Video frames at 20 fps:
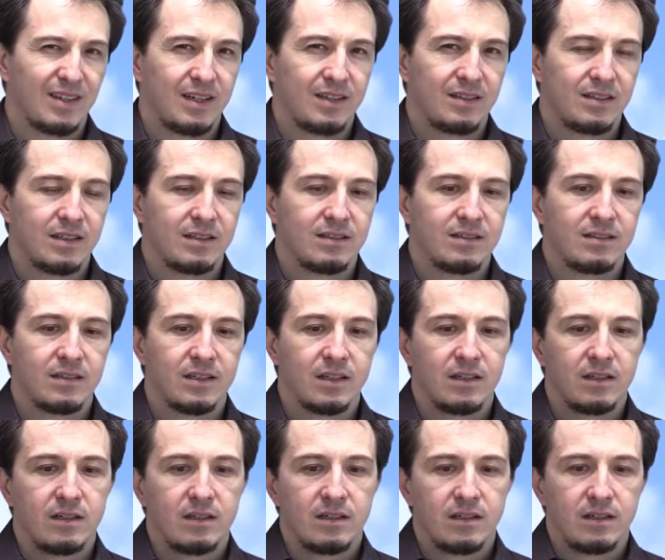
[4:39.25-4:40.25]

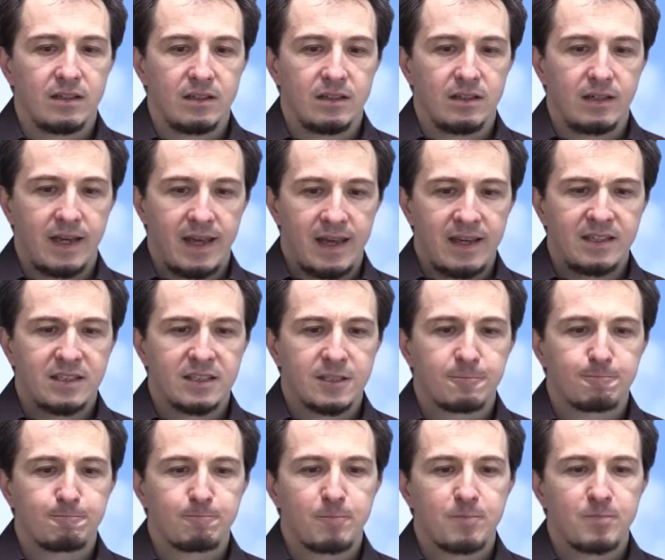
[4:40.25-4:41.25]
1908,